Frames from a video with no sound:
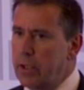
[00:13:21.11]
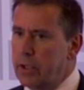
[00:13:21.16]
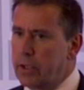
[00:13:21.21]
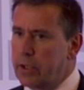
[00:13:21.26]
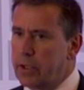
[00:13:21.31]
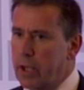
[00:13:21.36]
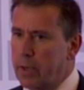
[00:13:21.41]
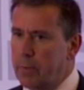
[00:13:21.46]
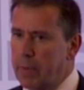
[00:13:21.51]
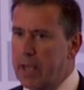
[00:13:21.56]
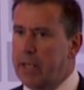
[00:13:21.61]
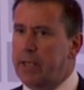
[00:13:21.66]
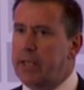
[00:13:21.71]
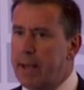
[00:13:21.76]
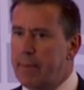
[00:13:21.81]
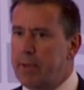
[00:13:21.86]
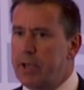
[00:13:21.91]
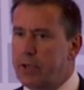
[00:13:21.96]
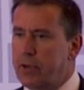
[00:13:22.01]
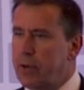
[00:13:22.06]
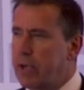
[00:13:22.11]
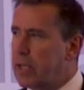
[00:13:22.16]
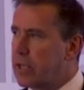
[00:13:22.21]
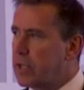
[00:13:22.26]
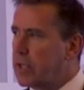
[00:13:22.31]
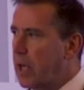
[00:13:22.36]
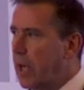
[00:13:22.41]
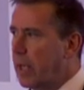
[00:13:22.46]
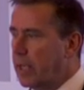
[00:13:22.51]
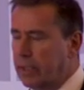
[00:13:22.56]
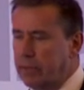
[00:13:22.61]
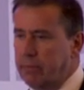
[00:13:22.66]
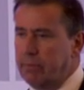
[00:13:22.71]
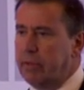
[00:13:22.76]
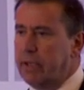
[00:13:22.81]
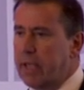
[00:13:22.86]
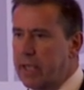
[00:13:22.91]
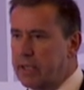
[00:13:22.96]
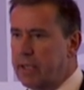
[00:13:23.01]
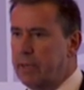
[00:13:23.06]
So being a demonstrator site,
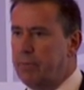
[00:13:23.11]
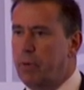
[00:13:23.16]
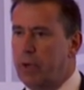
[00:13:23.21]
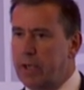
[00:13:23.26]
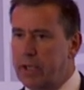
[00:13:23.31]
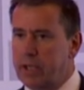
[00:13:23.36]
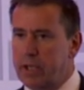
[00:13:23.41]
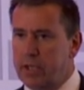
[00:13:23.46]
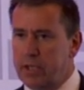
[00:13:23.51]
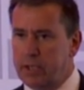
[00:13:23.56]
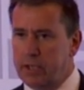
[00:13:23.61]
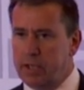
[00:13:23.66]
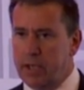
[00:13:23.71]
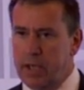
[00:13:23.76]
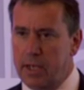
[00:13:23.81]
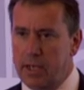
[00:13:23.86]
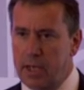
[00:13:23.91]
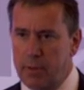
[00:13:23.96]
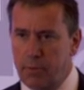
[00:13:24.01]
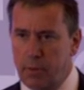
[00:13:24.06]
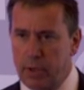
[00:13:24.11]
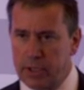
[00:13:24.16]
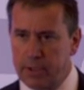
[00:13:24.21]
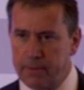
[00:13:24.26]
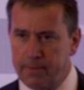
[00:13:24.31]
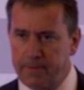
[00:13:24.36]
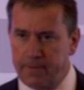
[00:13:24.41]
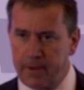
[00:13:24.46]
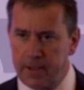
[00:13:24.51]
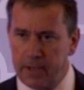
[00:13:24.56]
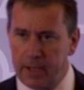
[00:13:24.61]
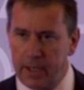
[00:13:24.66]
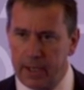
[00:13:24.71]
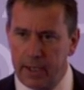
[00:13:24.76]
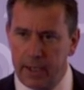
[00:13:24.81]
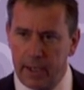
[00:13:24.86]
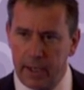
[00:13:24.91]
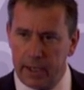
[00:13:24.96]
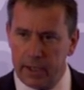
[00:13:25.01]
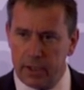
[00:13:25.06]
yes, it brings some
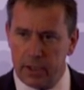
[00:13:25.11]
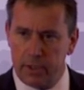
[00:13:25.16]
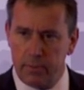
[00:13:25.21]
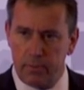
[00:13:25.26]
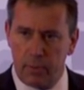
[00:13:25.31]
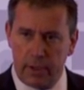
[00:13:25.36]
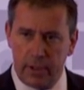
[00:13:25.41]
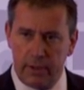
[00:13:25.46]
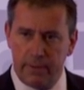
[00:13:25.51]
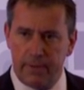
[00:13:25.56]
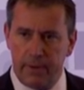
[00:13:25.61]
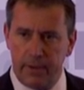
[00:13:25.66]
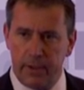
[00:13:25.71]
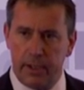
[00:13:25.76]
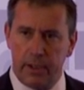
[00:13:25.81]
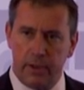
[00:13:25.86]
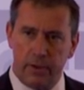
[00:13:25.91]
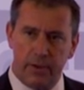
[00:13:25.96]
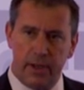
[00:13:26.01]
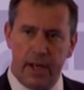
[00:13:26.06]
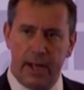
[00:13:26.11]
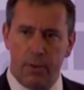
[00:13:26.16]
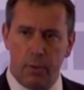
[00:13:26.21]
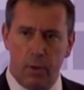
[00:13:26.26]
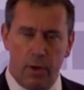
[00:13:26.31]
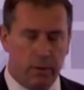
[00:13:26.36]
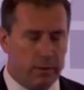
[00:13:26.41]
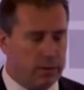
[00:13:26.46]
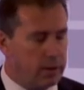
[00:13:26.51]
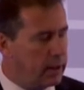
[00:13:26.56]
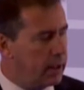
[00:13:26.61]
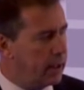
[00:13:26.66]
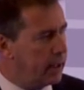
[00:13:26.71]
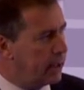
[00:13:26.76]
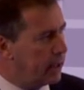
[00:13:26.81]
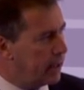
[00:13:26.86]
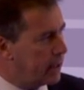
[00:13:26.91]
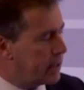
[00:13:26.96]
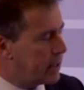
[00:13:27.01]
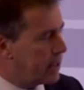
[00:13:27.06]
funding. It doesn't bring the funding on day one.
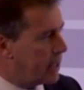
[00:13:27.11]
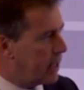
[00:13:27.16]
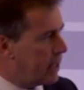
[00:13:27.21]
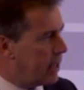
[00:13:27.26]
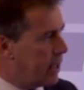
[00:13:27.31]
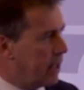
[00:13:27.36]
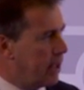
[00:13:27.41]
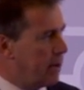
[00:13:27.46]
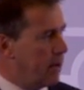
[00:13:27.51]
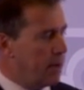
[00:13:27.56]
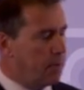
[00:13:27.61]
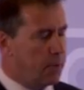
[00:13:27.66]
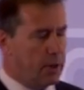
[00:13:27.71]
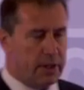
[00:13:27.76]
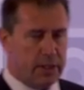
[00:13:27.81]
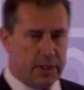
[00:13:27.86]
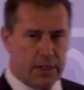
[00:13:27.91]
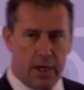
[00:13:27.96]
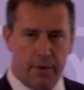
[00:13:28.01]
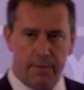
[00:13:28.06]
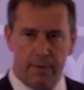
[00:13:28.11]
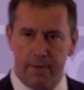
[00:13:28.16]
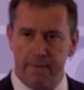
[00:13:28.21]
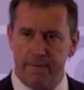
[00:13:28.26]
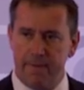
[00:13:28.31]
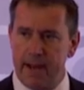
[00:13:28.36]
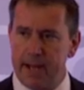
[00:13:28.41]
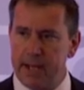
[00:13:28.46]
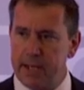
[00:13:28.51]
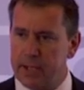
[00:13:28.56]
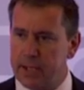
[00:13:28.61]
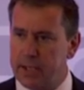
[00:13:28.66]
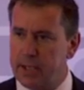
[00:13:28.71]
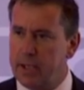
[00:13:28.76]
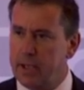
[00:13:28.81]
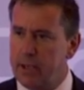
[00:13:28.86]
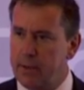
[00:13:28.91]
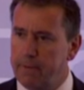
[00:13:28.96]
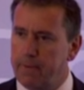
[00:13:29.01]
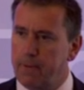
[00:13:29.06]
As I said earlier, it brings it over a phase,
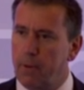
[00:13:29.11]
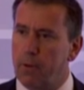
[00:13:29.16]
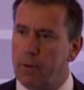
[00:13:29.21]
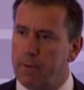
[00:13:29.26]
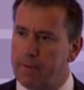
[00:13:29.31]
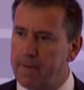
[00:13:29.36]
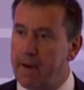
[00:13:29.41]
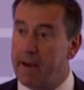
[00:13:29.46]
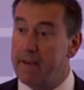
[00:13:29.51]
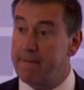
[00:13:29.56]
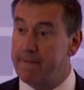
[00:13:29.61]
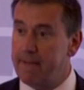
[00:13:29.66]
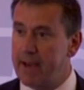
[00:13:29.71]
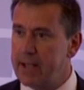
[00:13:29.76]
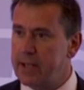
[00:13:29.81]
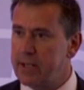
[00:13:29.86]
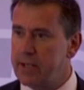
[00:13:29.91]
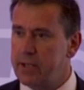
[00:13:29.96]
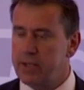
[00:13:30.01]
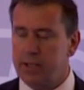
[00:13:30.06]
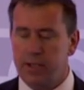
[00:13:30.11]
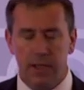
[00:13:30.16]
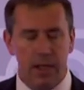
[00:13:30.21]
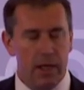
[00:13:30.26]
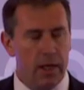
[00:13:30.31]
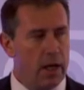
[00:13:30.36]
4 or 5 phases.